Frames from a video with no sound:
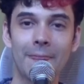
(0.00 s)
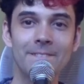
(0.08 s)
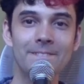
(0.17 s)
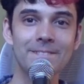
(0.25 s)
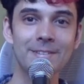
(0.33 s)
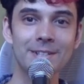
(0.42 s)

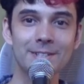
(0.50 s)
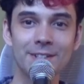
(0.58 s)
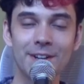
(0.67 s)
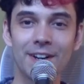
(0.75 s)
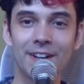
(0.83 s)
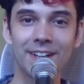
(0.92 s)
was
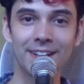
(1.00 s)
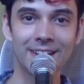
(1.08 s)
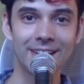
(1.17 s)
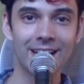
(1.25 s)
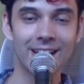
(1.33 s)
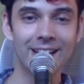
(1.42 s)
on
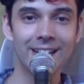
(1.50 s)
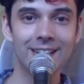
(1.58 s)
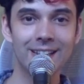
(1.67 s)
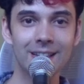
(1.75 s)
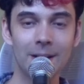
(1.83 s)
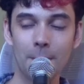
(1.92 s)

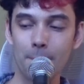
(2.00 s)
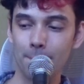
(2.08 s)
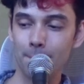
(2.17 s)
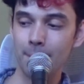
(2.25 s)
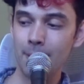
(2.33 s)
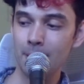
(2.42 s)

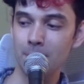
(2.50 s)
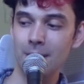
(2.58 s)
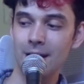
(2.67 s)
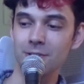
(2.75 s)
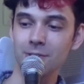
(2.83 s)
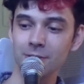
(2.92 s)
Penn
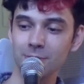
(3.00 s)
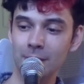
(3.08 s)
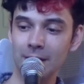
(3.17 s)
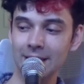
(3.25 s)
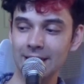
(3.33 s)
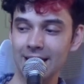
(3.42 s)
Badgley's
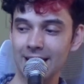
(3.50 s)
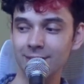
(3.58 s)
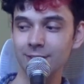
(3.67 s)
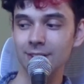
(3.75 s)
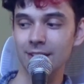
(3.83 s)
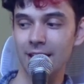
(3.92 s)

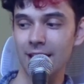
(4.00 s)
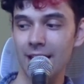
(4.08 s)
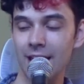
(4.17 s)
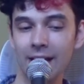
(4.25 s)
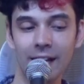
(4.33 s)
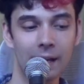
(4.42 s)
podcast,
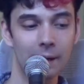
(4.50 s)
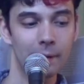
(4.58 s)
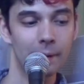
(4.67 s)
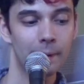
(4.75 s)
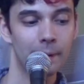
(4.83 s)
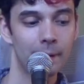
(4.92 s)
and
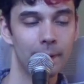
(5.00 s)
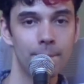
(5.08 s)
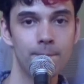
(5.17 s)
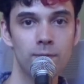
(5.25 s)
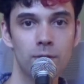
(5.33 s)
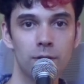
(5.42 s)
I
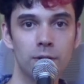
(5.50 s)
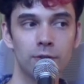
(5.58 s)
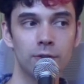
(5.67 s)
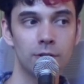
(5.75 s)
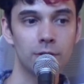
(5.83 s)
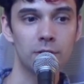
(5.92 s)

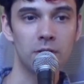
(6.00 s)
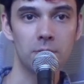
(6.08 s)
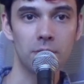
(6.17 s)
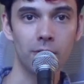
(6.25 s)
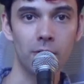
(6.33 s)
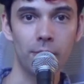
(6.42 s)
listened to it
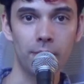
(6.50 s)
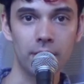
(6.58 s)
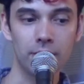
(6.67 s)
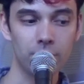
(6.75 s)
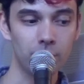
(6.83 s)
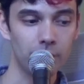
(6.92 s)
before I went
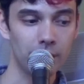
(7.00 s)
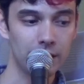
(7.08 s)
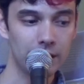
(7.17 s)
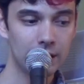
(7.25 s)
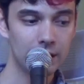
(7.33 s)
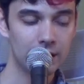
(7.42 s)
into
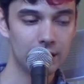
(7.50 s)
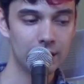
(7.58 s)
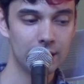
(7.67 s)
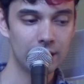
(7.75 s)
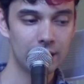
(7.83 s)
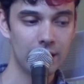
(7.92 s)
work,
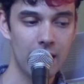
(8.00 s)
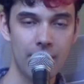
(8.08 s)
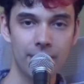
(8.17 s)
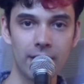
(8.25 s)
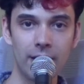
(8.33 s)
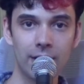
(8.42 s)

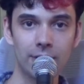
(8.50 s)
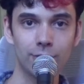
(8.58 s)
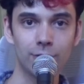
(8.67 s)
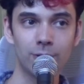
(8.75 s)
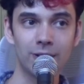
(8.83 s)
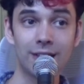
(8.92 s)
and then I
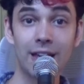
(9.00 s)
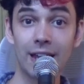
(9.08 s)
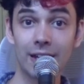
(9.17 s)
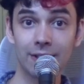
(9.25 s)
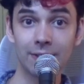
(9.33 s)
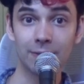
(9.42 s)
listened to it
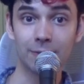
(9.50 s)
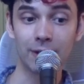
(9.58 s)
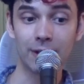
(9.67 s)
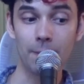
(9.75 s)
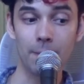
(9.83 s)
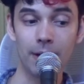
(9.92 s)
again when I
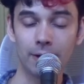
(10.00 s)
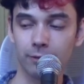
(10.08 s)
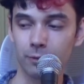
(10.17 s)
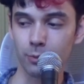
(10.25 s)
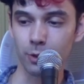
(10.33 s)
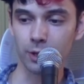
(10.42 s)
got back
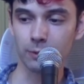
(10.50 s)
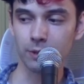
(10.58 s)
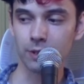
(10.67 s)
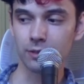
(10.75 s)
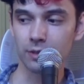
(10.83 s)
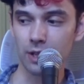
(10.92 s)
from work
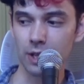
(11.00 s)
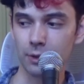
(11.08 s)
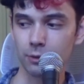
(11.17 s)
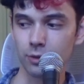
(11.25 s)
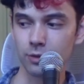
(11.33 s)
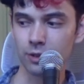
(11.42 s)
because I
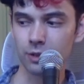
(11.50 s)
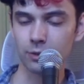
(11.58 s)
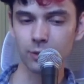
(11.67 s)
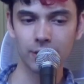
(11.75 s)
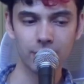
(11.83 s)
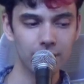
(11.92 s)
was listening
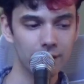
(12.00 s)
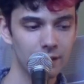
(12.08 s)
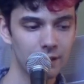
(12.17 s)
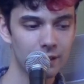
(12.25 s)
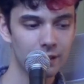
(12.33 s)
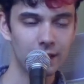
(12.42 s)
to it
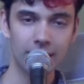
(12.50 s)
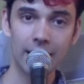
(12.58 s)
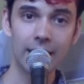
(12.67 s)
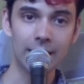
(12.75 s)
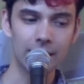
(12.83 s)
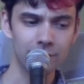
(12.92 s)

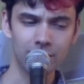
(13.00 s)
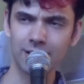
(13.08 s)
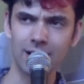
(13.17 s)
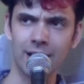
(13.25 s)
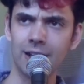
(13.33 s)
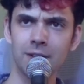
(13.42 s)
again, and I was like,
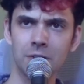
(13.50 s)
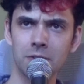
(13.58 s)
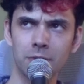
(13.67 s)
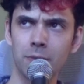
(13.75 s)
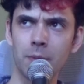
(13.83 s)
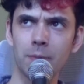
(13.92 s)
I didn't
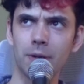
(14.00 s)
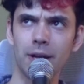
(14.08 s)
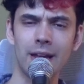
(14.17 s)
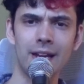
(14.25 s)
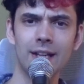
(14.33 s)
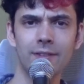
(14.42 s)
remember
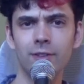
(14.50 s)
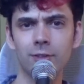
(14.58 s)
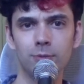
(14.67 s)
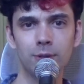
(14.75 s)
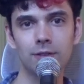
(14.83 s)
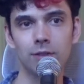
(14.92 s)
any of
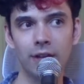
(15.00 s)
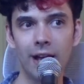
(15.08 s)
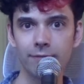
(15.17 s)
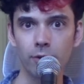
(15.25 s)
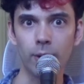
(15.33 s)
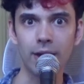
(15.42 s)
this because I was
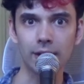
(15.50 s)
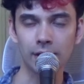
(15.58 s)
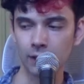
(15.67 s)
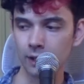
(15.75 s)
half awake.